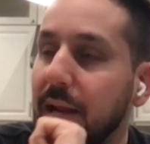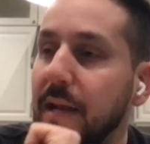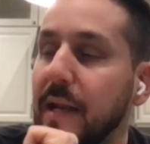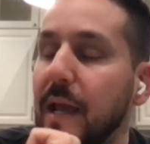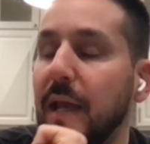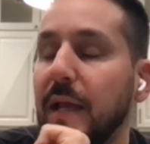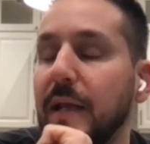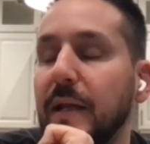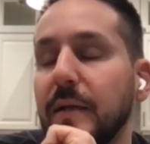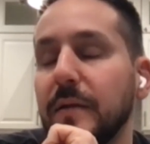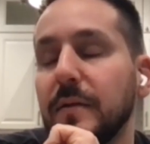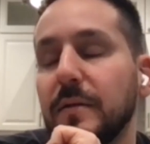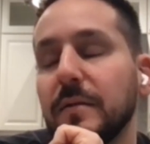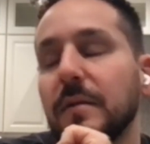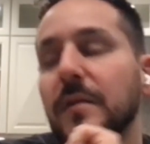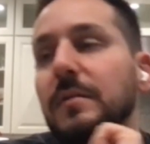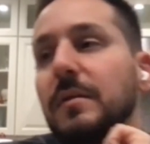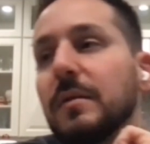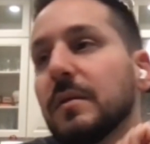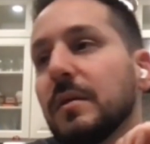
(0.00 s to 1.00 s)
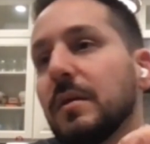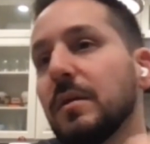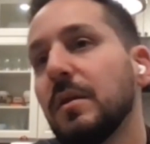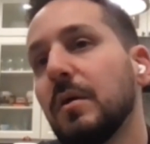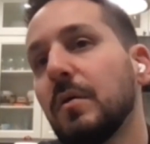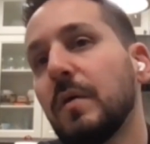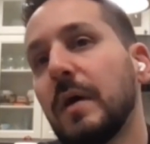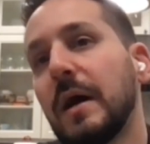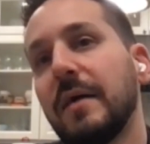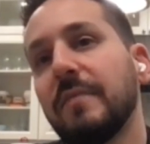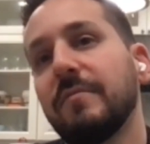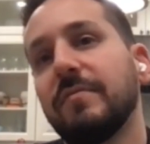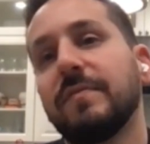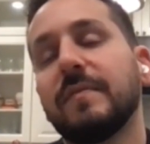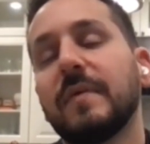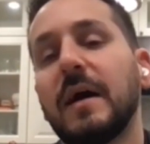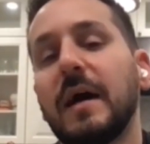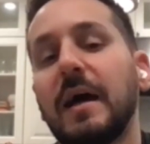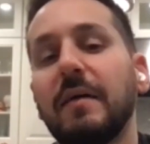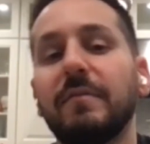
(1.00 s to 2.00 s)
and and you know
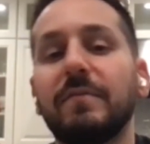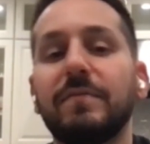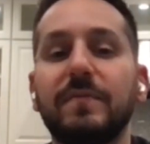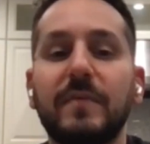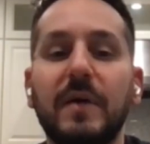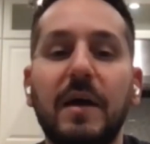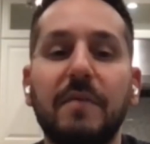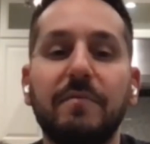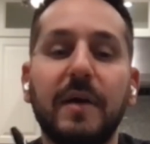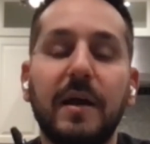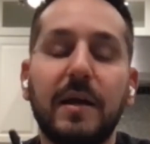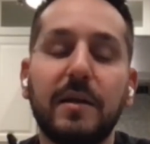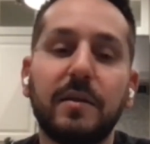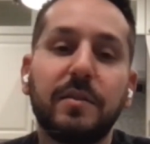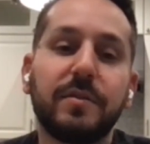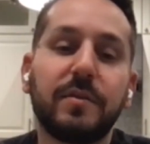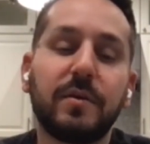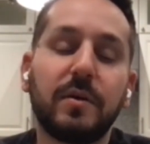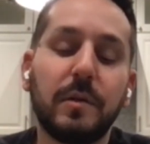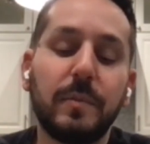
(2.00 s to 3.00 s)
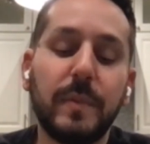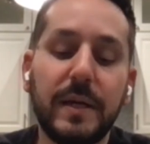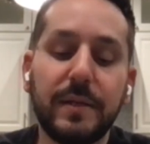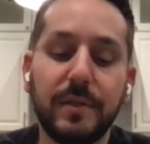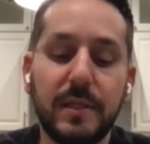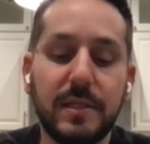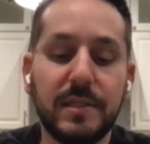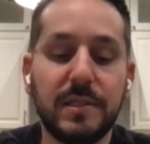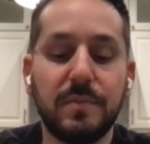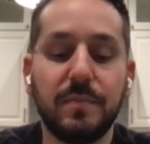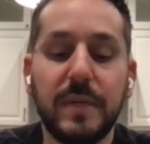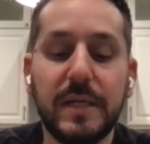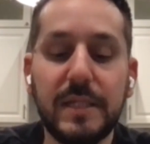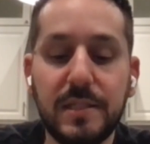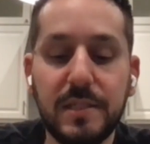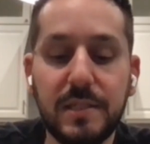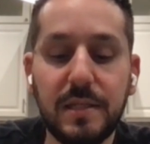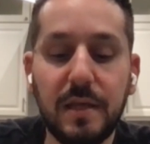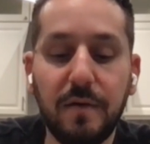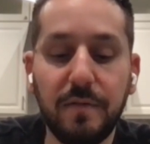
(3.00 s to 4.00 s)
I've I've I've kind of thought about this
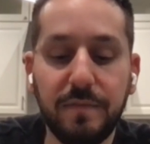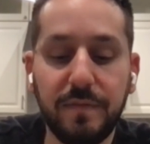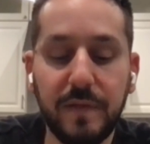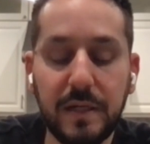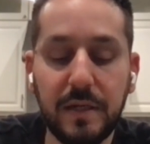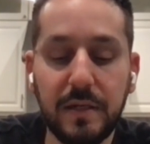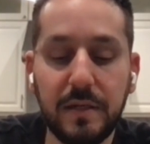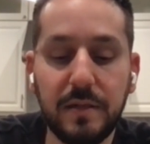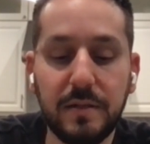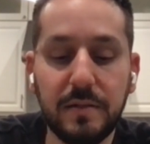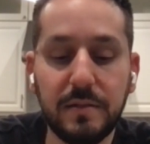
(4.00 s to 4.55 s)
myself, and